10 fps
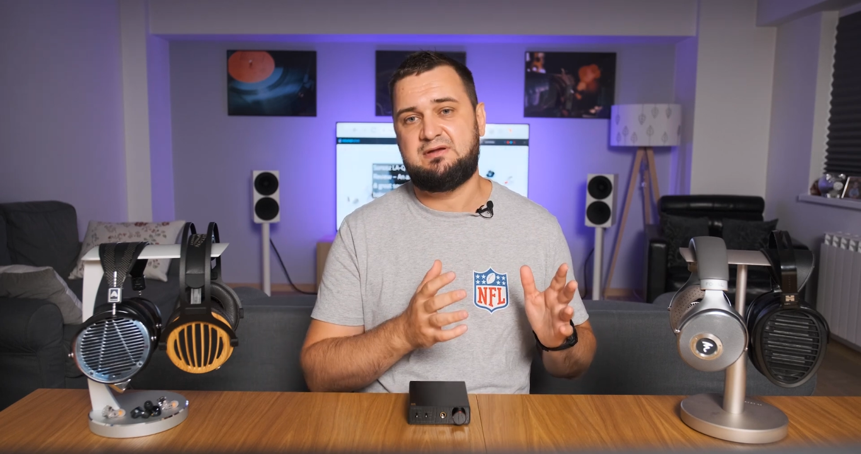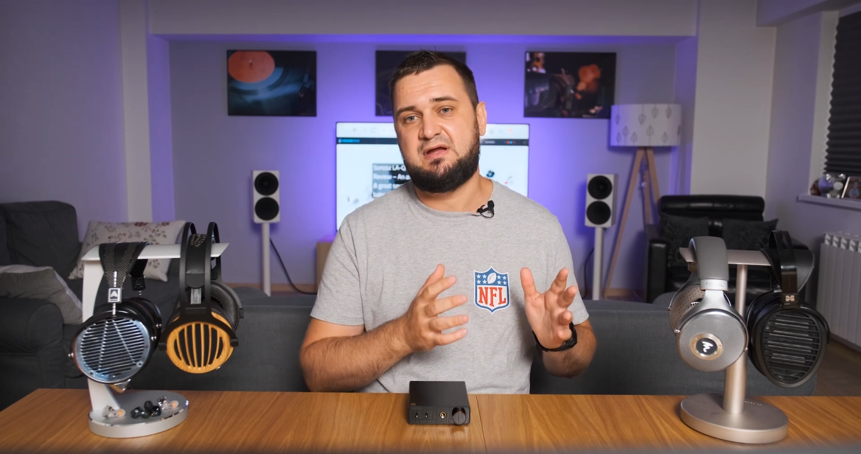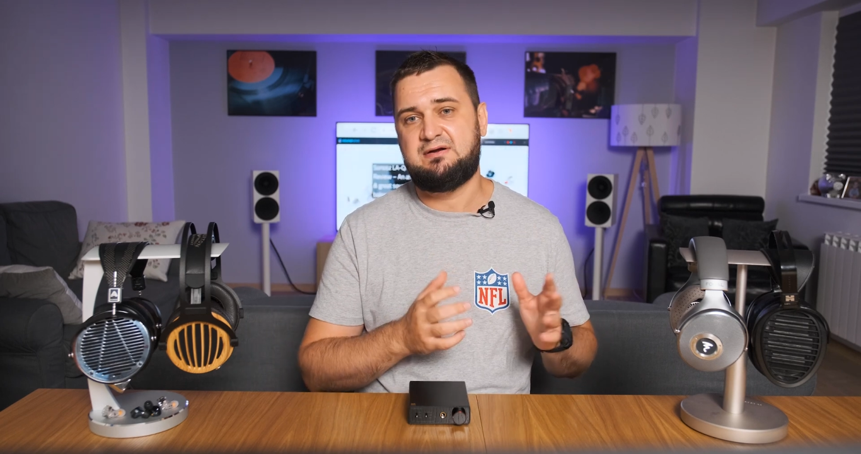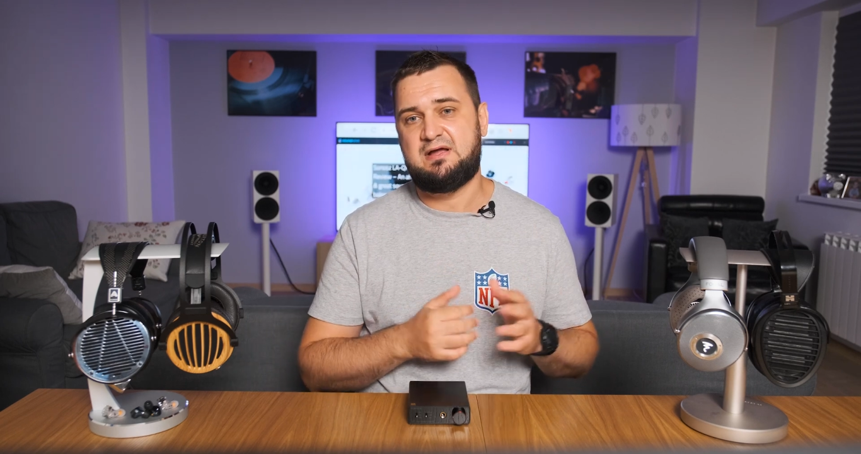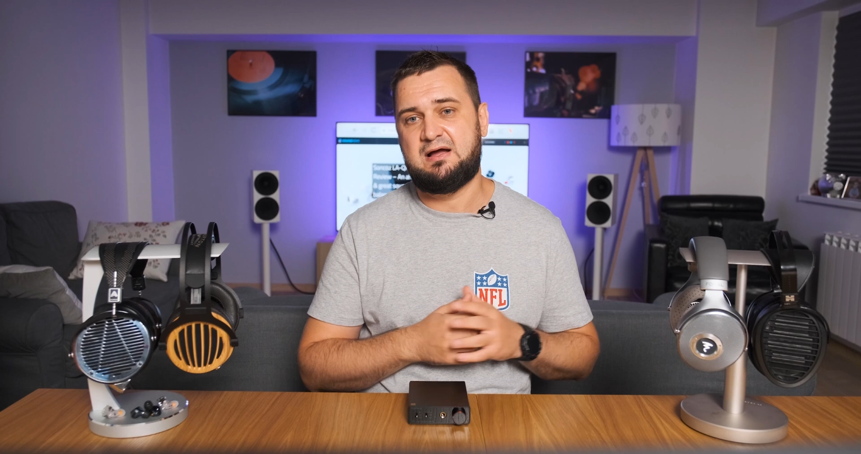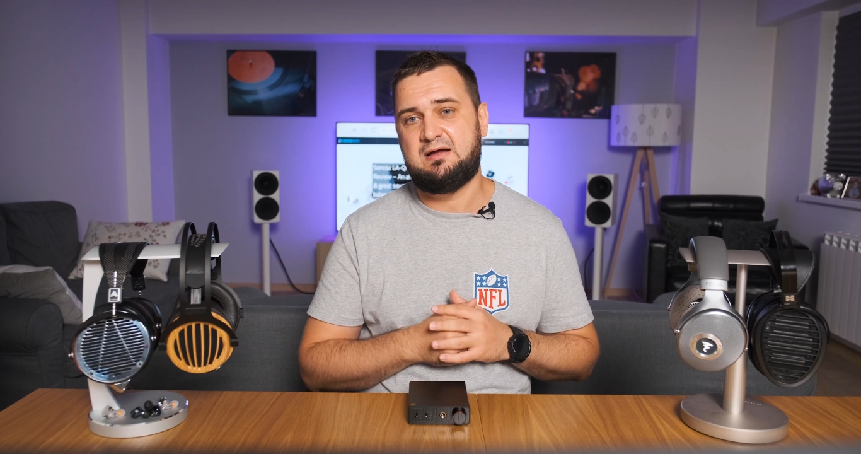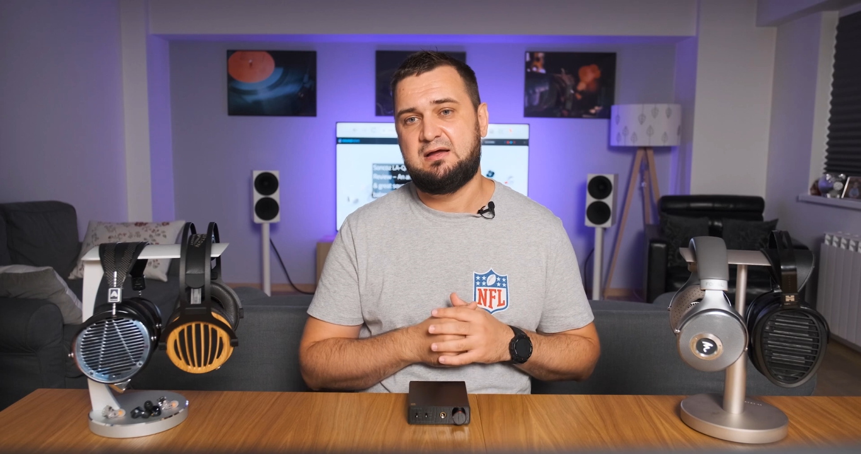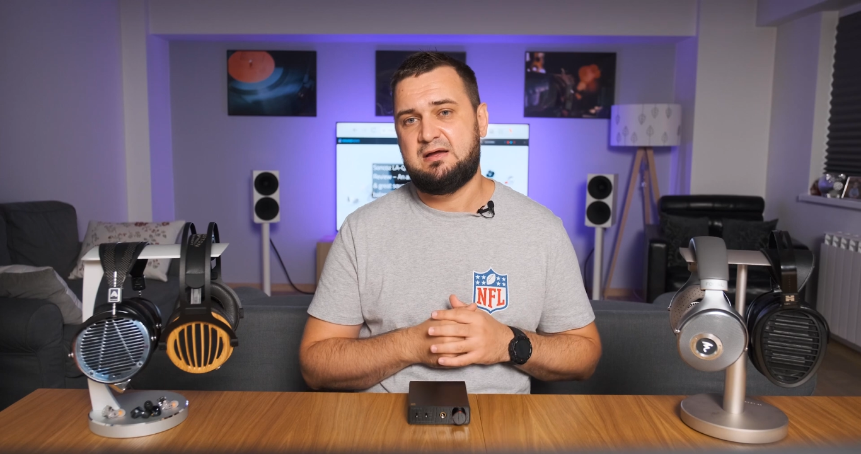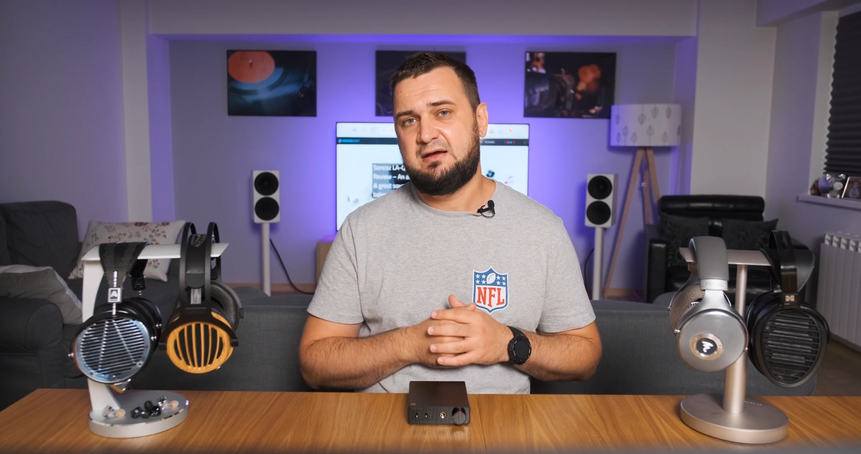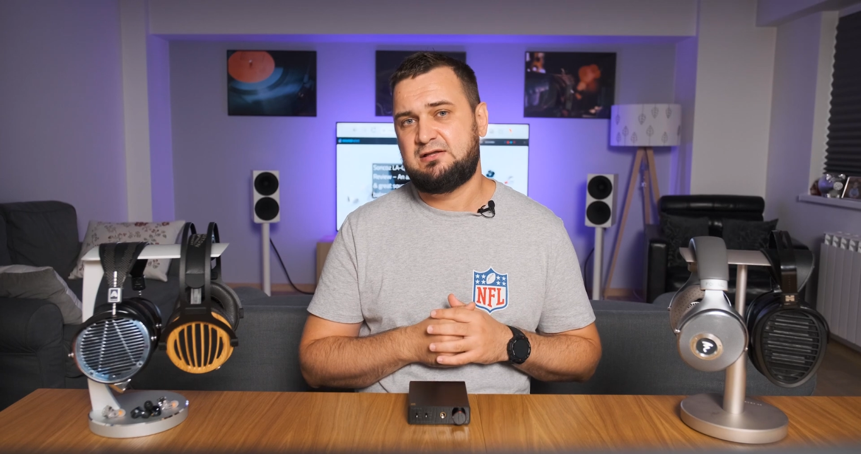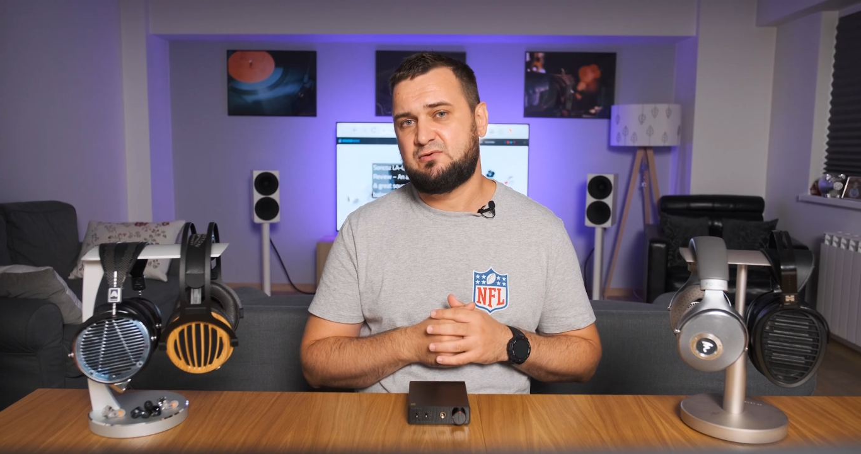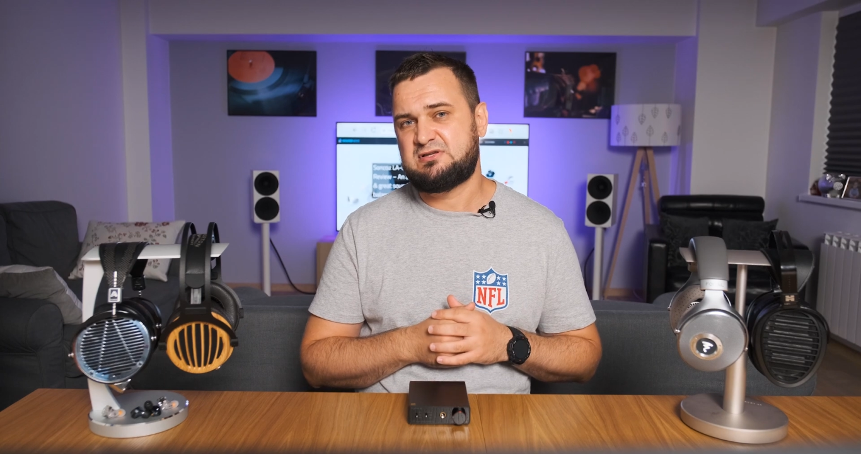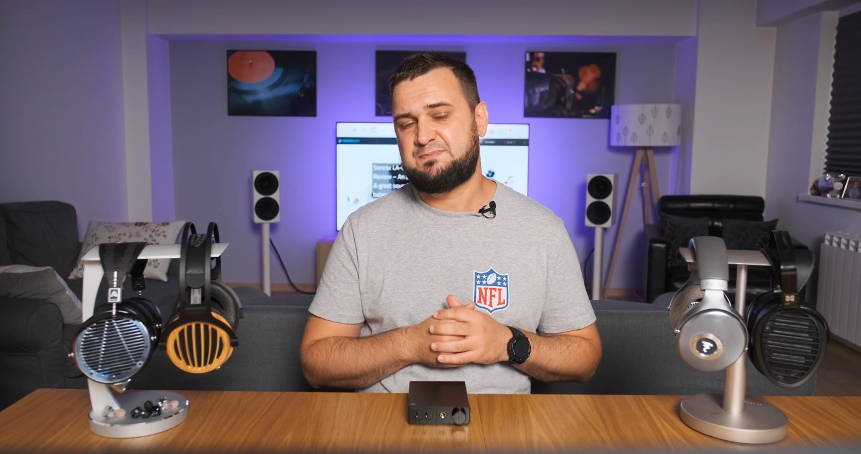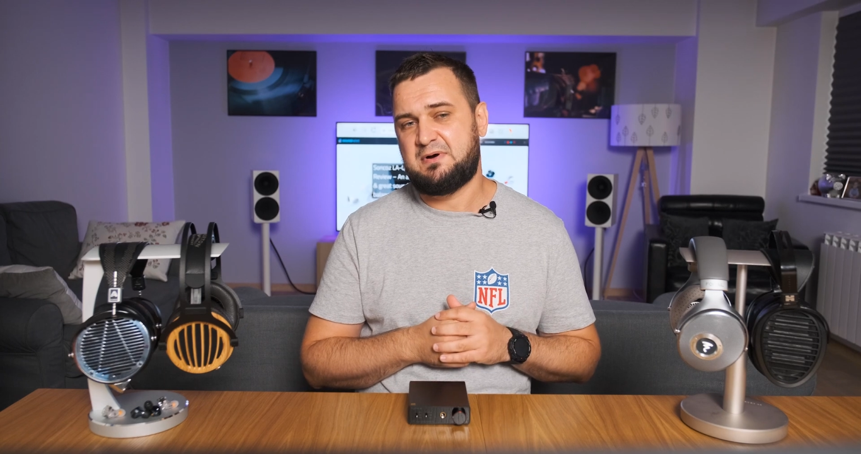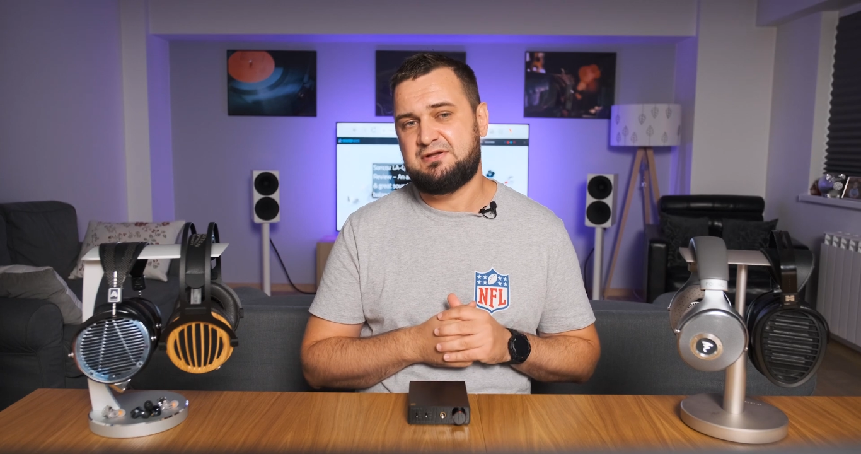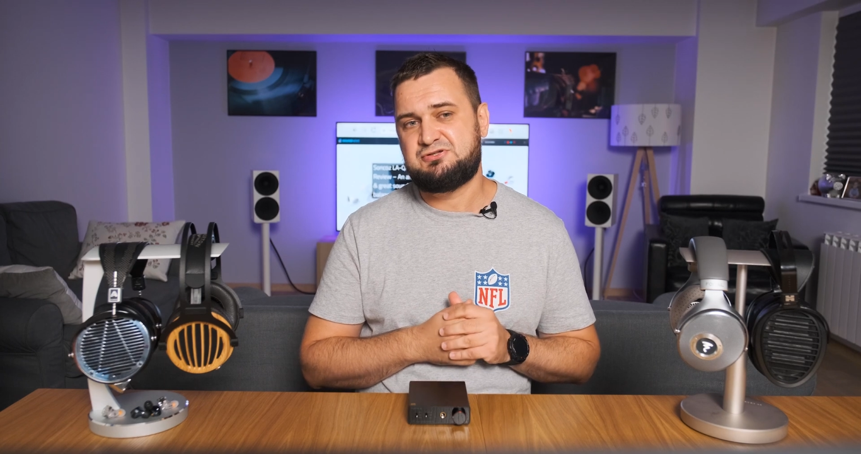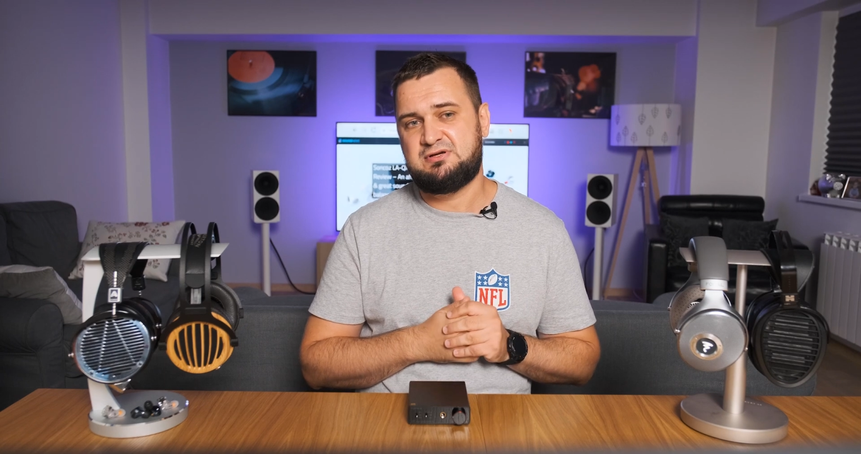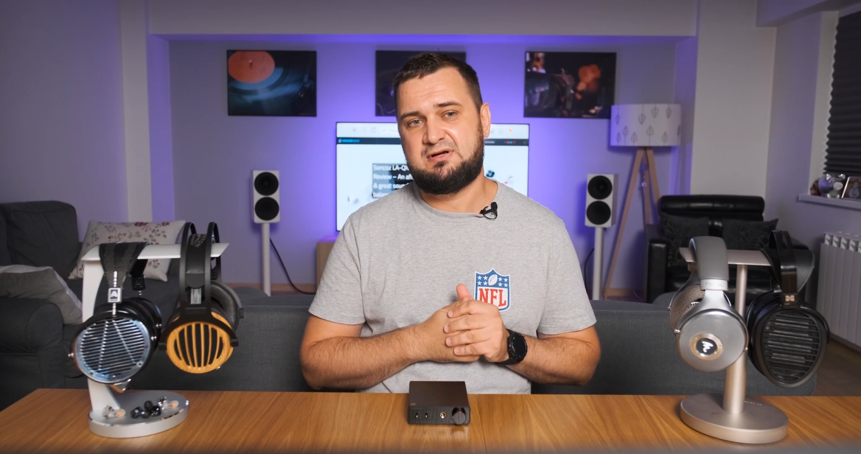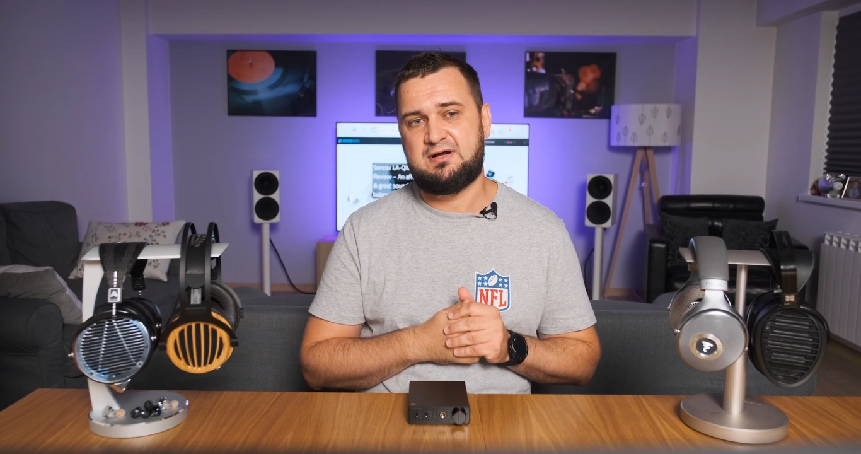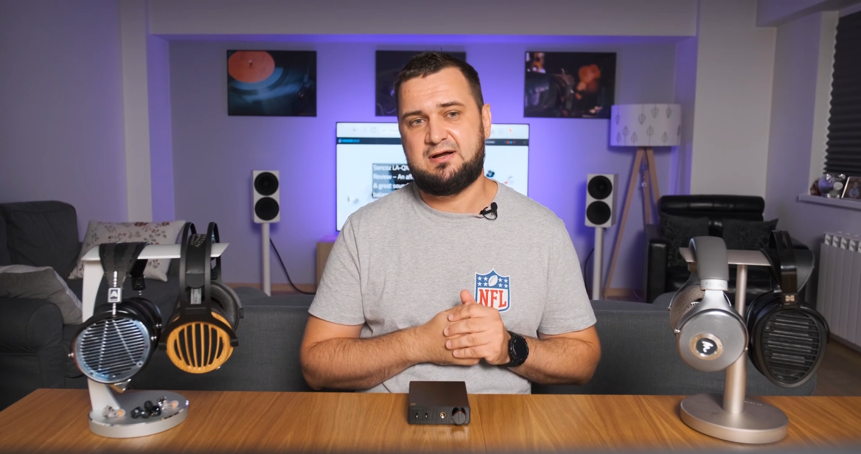area, it was punching